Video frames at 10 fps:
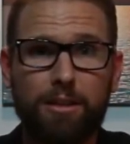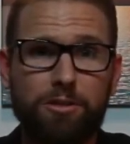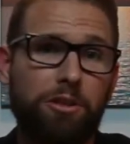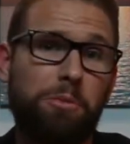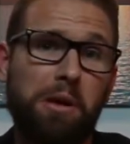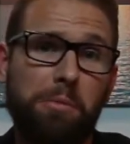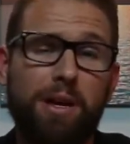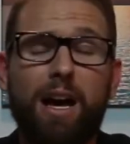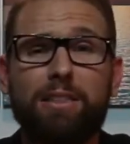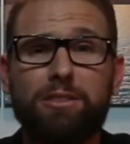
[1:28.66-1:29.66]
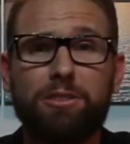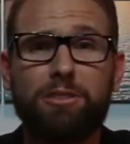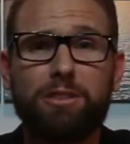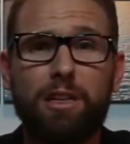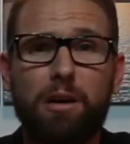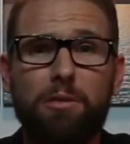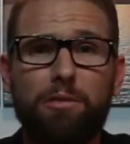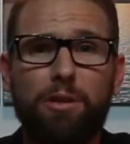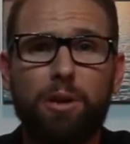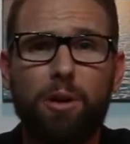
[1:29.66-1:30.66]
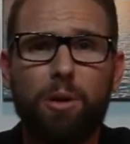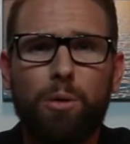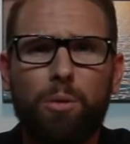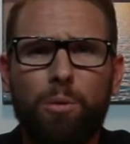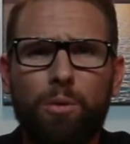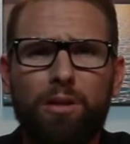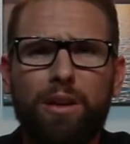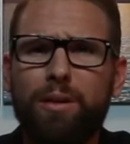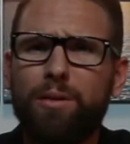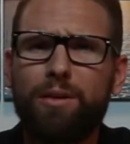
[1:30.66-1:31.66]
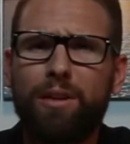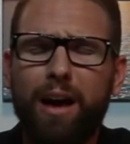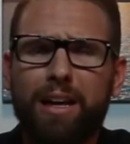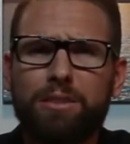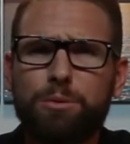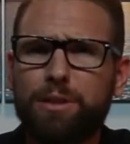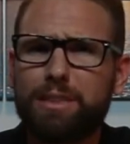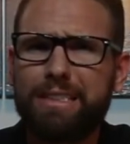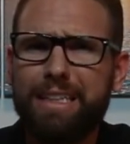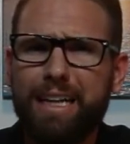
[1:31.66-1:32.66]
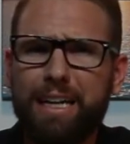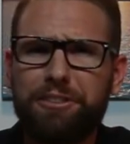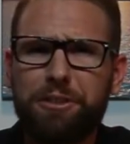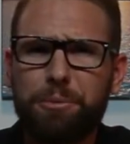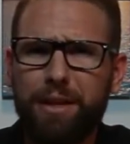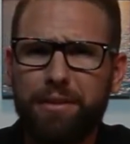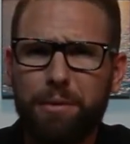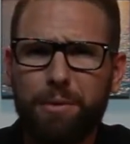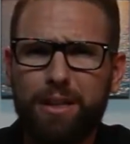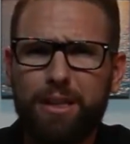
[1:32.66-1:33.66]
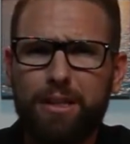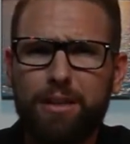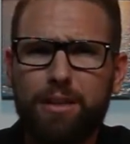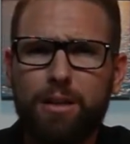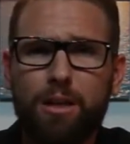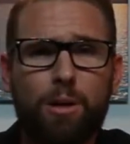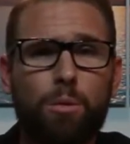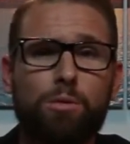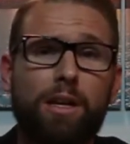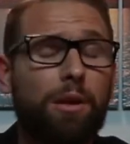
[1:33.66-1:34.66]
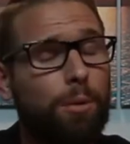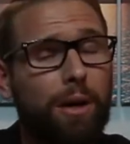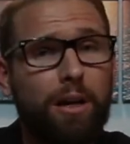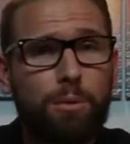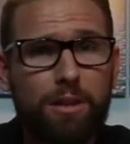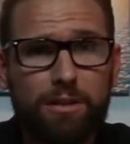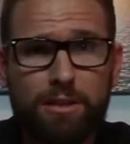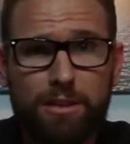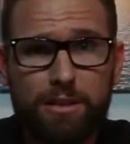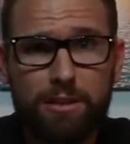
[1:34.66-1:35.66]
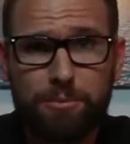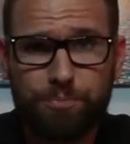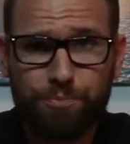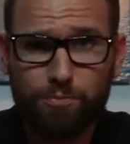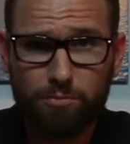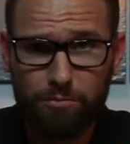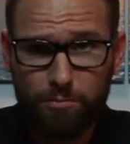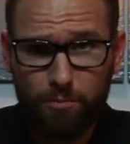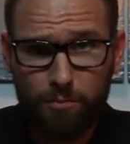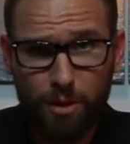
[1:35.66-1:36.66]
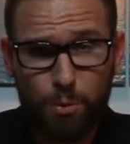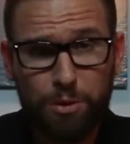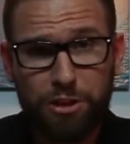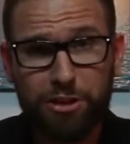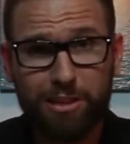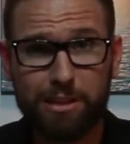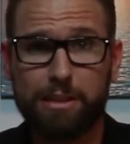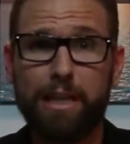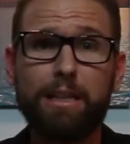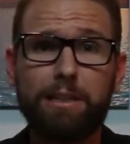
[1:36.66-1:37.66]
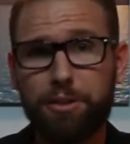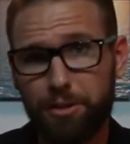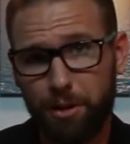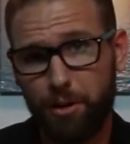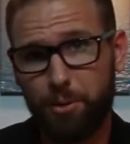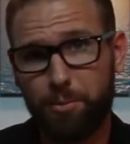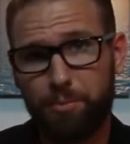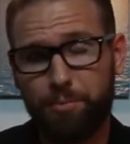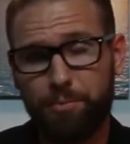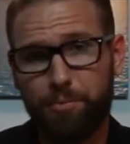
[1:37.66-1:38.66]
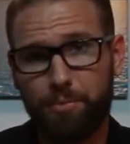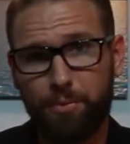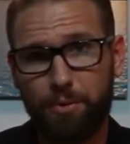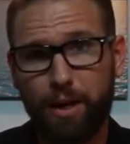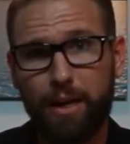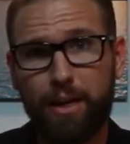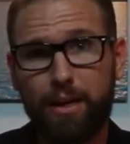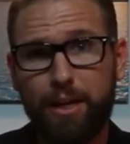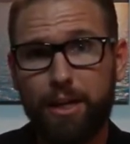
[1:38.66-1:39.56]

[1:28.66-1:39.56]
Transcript: So you might be asking yourself, well then, how does a real estate agent make their money? Well, now the way it works is, when you're selling your home, right,